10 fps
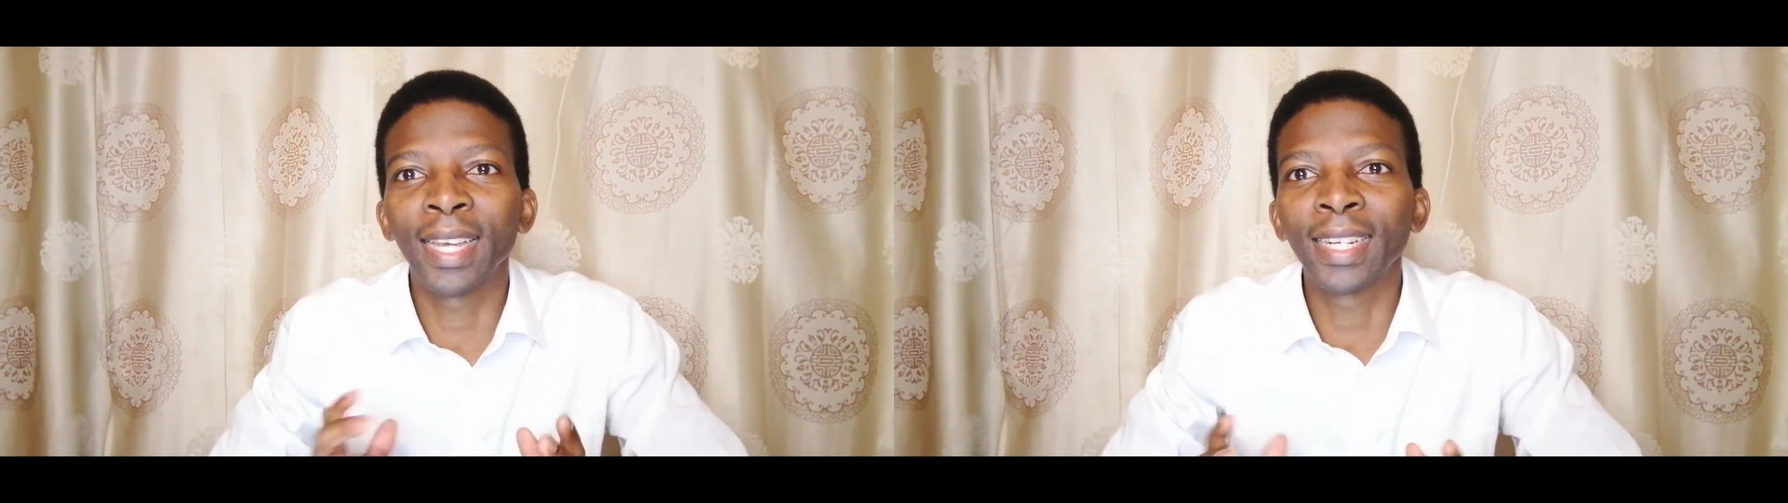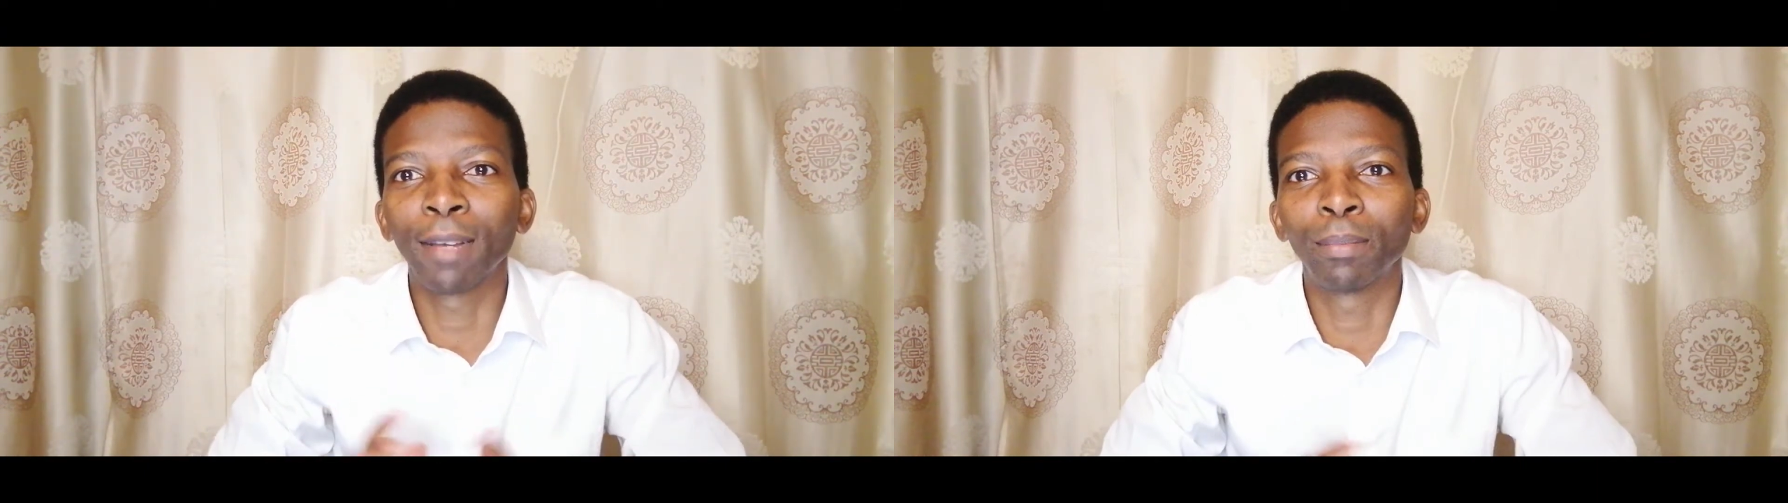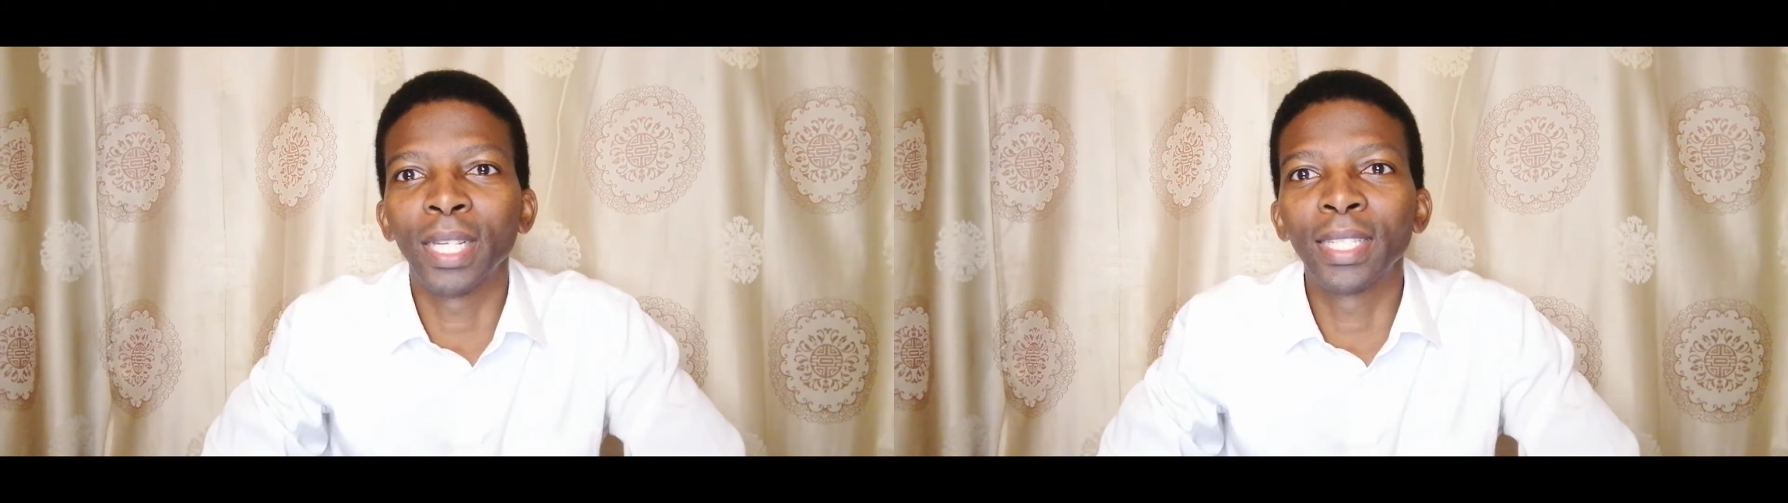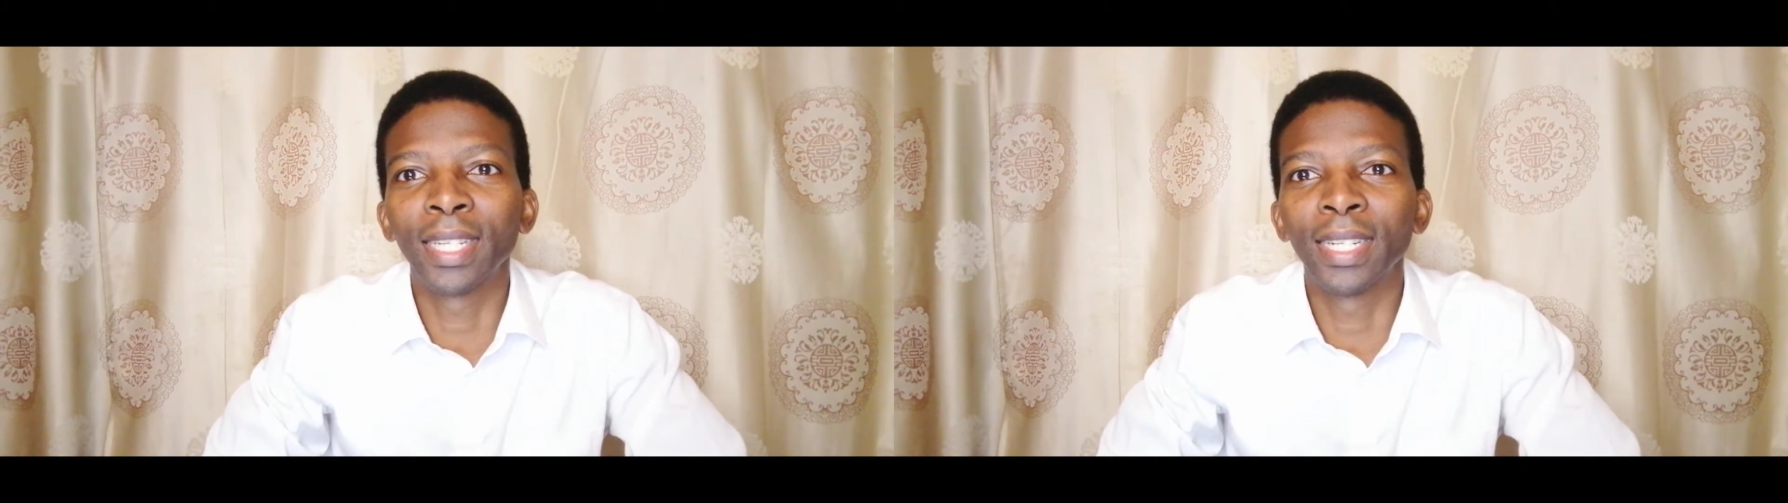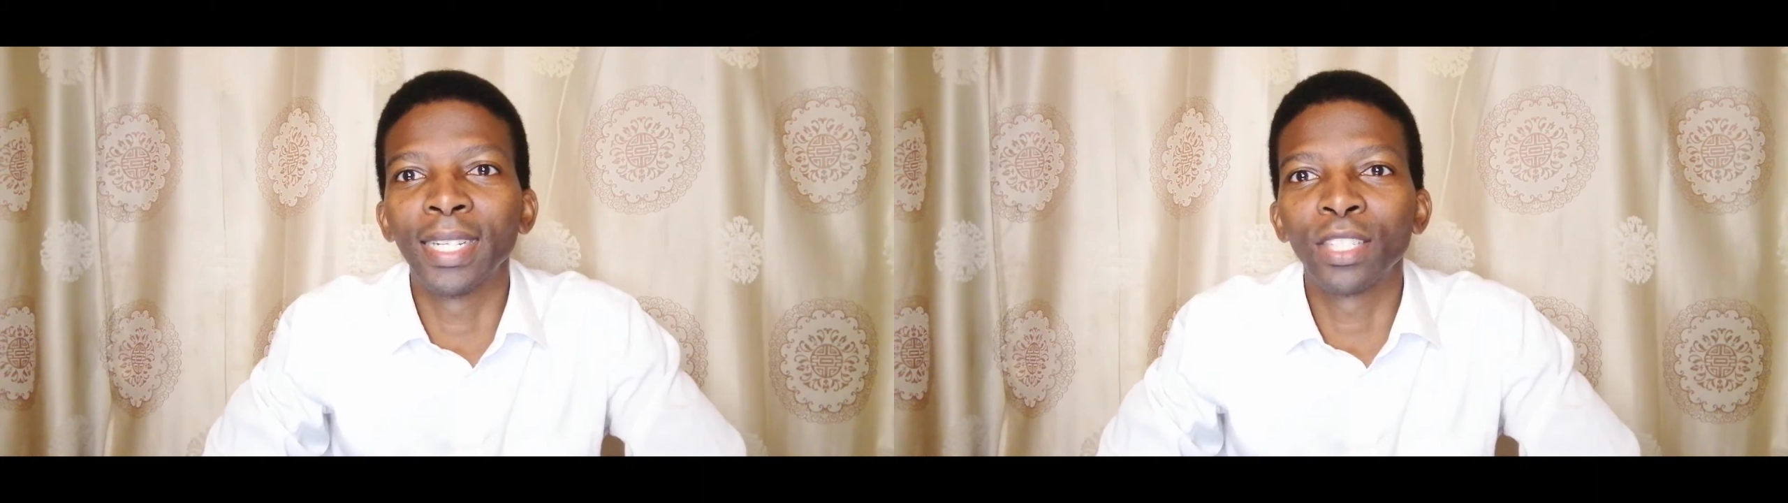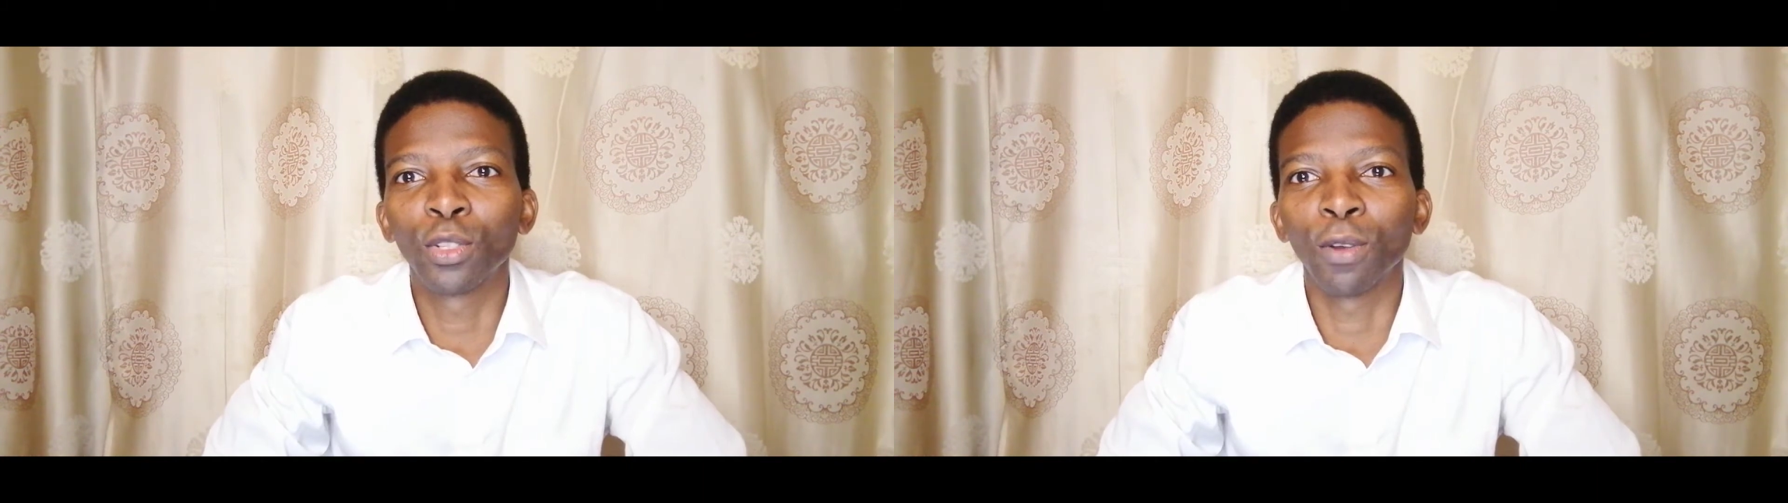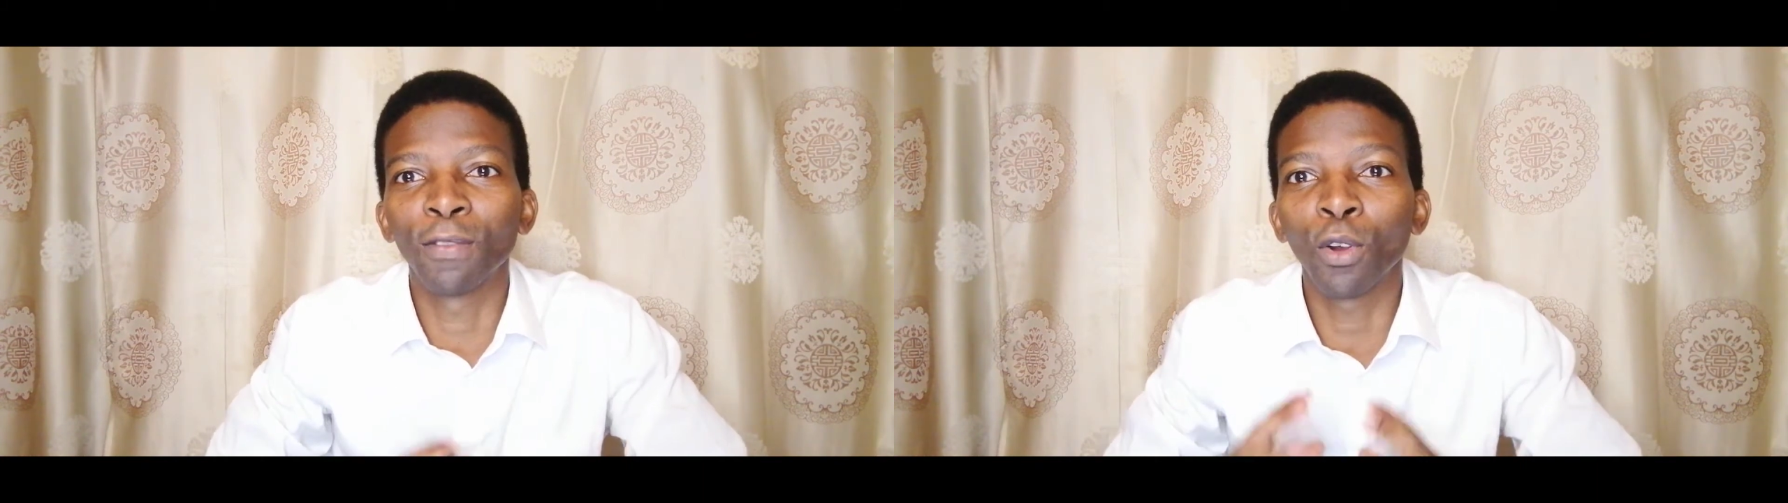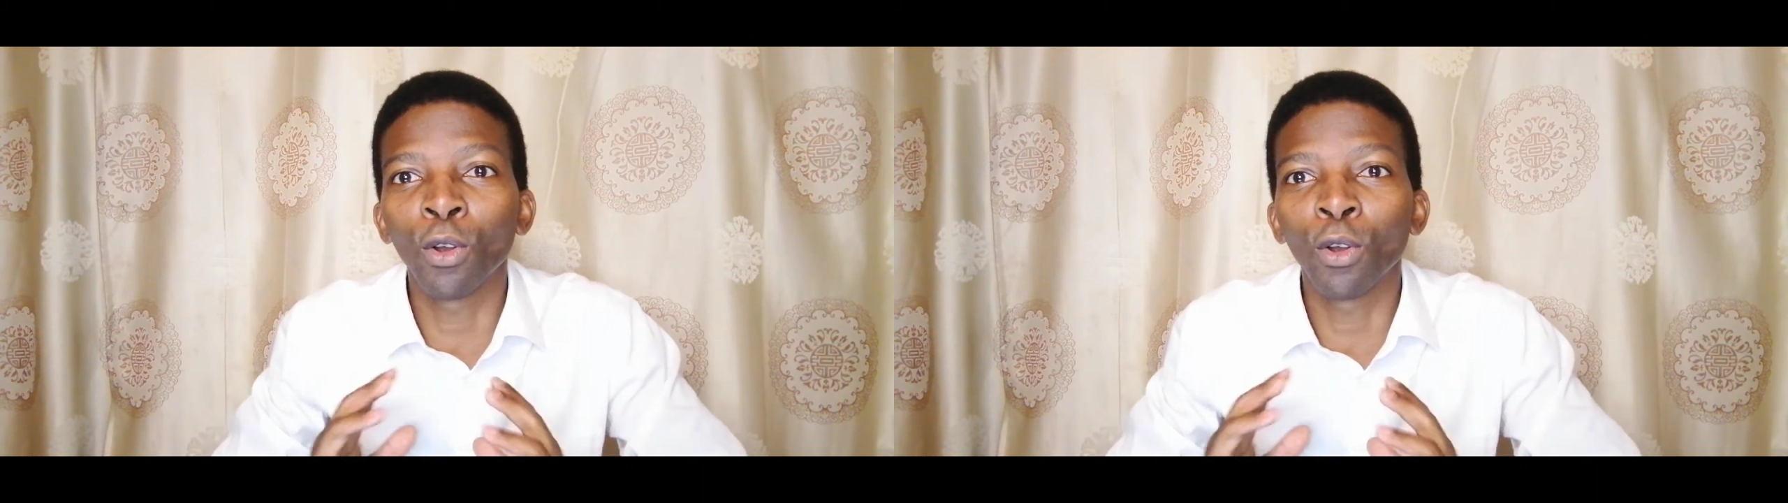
and updated list of